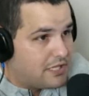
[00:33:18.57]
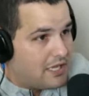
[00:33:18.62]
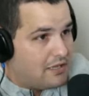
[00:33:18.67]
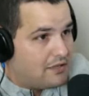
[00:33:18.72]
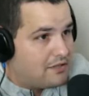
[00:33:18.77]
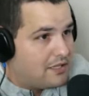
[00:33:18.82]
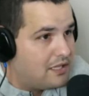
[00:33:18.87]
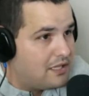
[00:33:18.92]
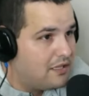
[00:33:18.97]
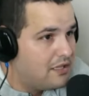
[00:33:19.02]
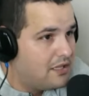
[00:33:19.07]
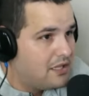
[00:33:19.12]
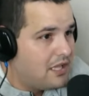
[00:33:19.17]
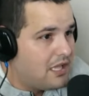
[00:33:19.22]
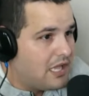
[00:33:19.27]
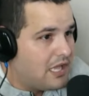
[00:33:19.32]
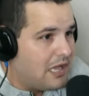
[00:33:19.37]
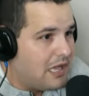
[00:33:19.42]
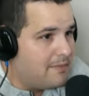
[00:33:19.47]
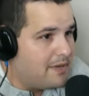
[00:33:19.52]
Not, not,
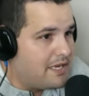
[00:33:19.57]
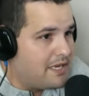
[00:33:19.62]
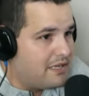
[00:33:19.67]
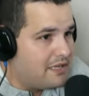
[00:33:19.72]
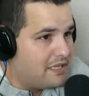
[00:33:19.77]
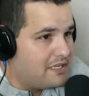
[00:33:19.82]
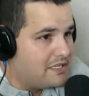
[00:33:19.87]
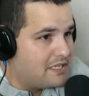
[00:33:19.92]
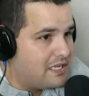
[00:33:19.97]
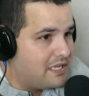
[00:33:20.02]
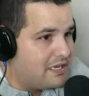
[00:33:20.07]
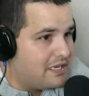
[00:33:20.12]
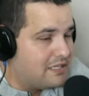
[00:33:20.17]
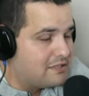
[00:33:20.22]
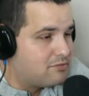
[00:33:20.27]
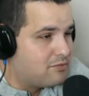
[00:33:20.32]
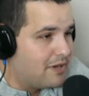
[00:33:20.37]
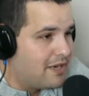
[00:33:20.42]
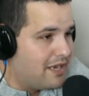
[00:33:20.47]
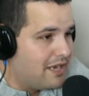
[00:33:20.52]
I mean, it, it
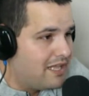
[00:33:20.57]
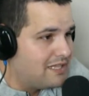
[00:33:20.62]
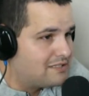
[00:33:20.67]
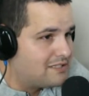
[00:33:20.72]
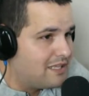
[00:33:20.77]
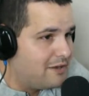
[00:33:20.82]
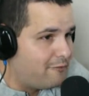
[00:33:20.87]
is what it is.